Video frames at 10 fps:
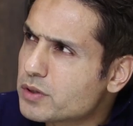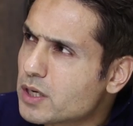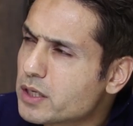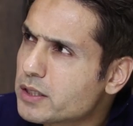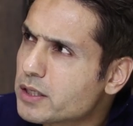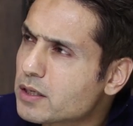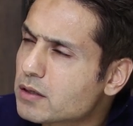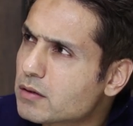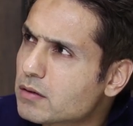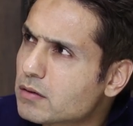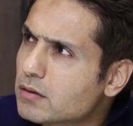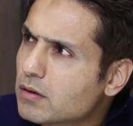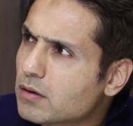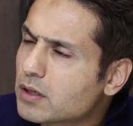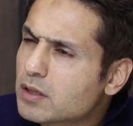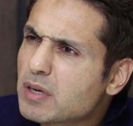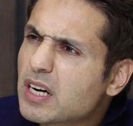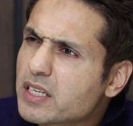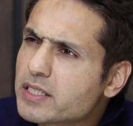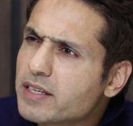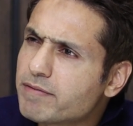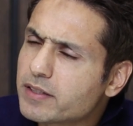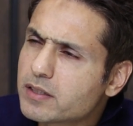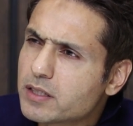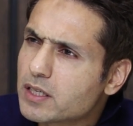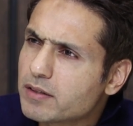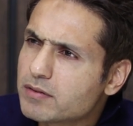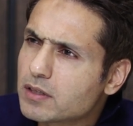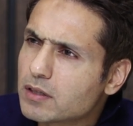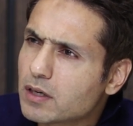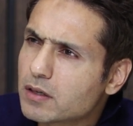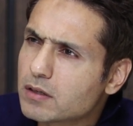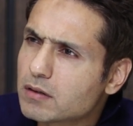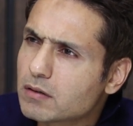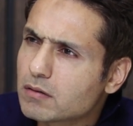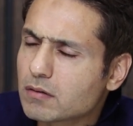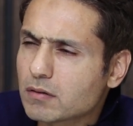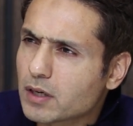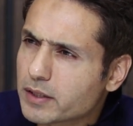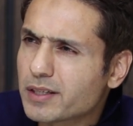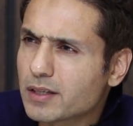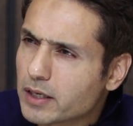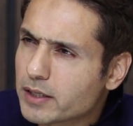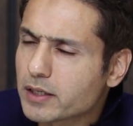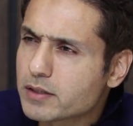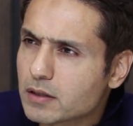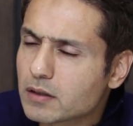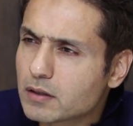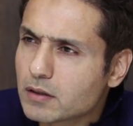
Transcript: Who's yaar I think my cousin Ifat, she lives in London. I think I think it's her.